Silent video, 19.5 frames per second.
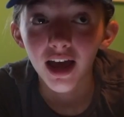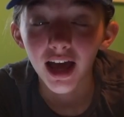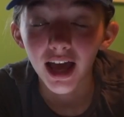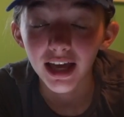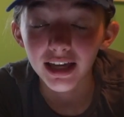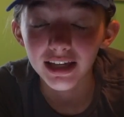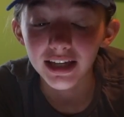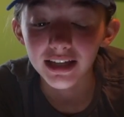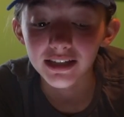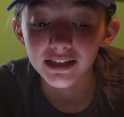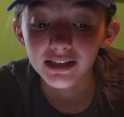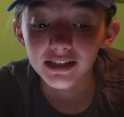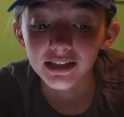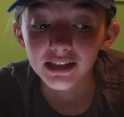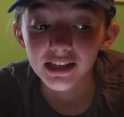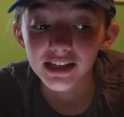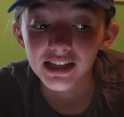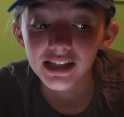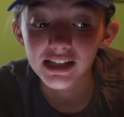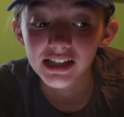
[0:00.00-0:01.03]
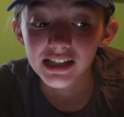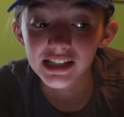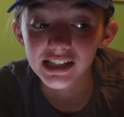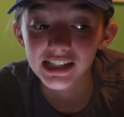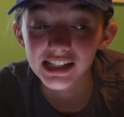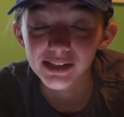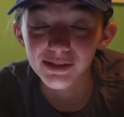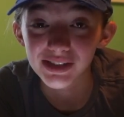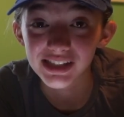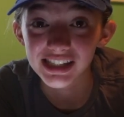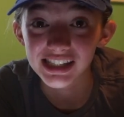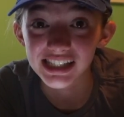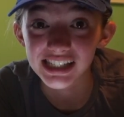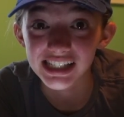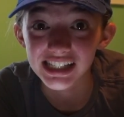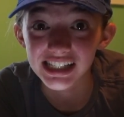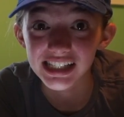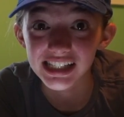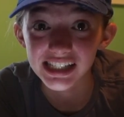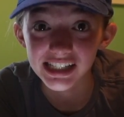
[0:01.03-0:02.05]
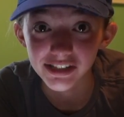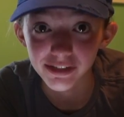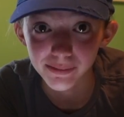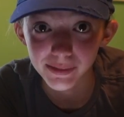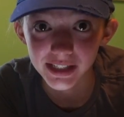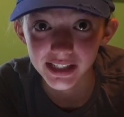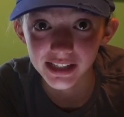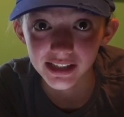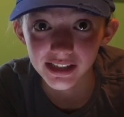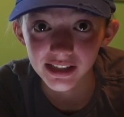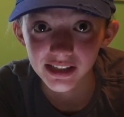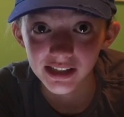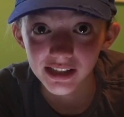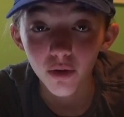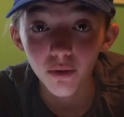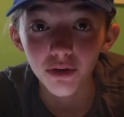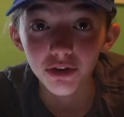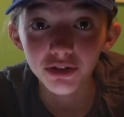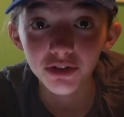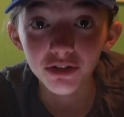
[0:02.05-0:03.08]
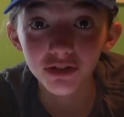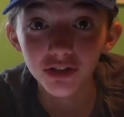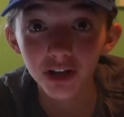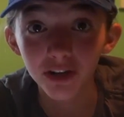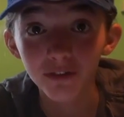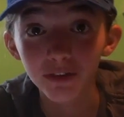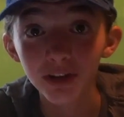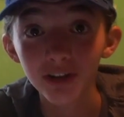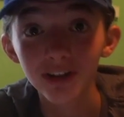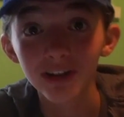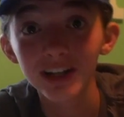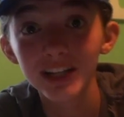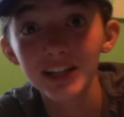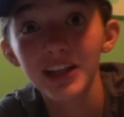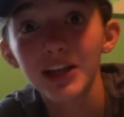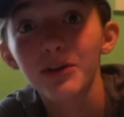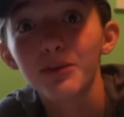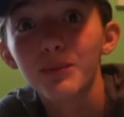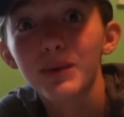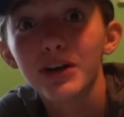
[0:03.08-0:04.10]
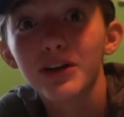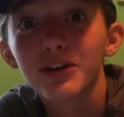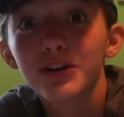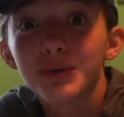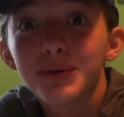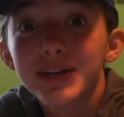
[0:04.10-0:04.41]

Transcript: I guess I would say Iron Man. Oh, also, sorry if you hear any, like, weird